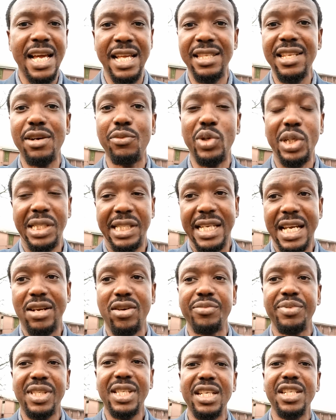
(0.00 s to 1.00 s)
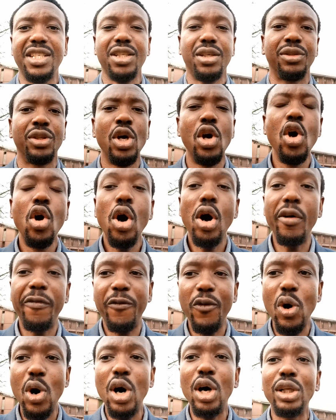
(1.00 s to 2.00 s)
and there was circumcision
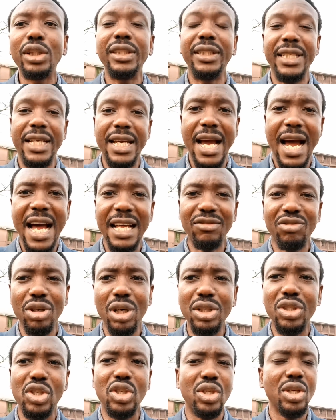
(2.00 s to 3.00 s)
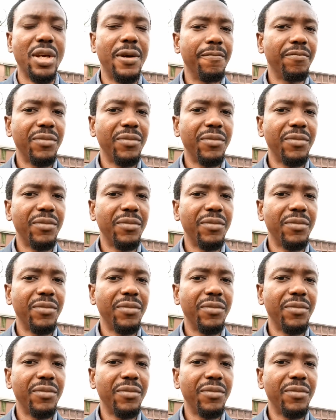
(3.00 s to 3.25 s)
of all the adults,